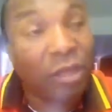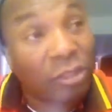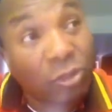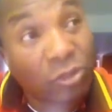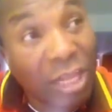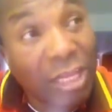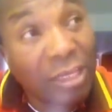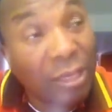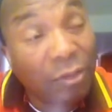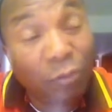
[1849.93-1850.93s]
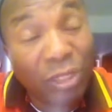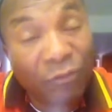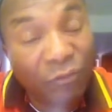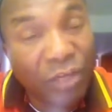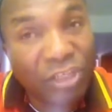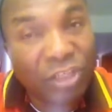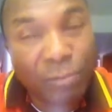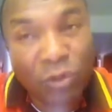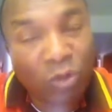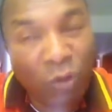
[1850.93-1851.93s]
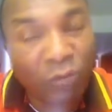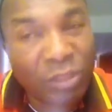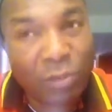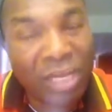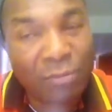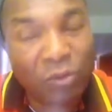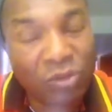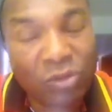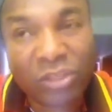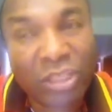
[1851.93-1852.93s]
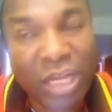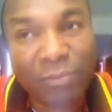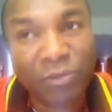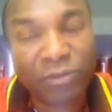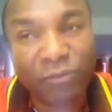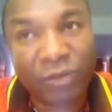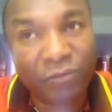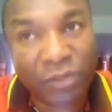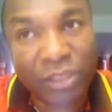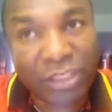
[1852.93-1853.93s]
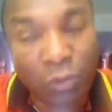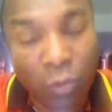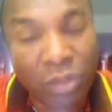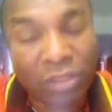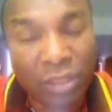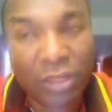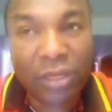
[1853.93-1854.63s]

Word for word: Just like with the fish, the most comfortable and the most trusting atmosphere for the fish is the water.